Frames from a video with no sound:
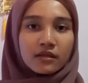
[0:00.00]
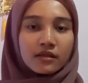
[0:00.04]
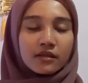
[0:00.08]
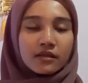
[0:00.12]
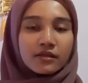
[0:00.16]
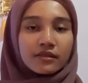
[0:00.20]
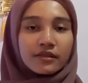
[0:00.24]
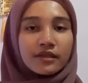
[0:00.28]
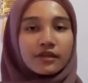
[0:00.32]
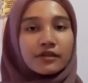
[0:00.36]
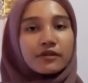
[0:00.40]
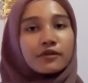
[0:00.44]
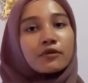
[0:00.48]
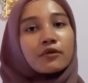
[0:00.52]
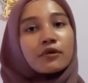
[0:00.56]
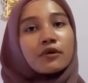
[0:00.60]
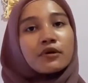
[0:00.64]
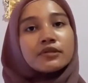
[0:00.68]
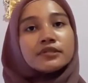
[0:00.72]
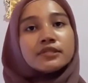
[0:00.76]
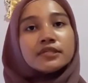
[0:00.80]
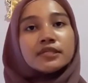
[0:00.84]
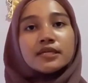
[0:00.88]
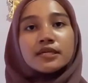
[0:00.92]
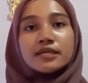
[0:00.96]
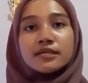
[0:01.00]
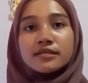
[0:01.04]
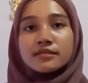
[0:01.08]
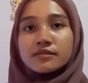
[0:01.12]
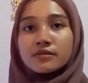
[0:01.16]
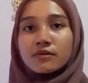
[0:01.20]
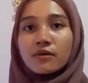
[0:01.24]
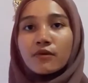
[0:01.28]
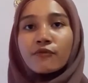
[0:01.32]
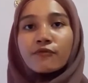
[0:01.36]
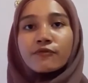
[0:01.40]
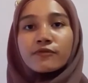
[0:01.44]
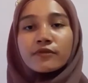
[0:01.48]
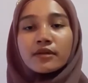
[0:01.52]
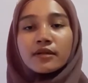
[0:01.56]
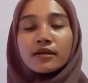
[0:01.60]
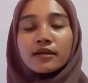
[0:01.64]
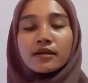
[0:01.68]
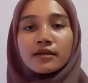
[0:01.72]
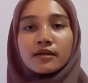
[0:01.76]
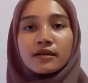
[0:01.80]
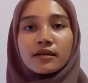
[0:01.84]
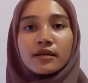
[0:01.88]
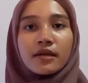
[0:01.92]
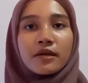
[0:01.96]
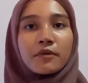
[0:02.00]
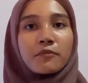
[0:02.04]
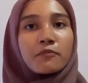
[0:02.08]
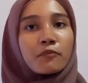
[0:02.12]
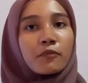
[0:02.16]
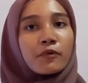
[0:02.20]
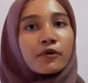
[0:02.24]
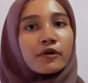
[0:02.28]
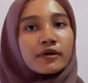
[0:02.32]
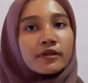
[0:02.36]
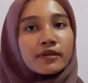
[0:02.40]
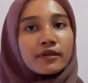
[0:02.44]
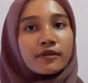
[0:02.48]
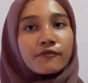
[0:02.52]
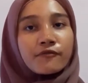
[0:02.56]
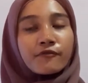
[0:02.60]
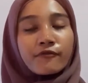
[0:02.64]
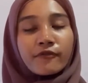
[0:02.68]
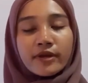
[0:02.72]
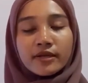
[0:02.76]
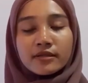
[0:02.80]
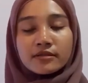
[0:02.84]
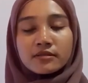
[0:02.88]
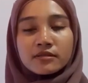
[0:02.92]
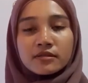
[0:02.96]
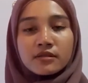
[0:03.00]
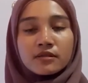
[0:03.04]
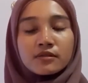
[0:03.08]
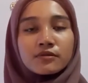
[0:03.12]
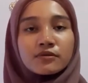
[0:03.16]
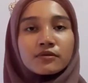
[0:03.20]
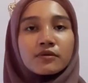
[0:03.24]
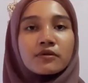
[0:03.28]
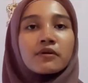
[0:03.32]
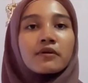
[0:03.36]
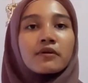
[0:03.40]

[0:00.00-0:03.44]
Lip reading: Technology is often an important factor to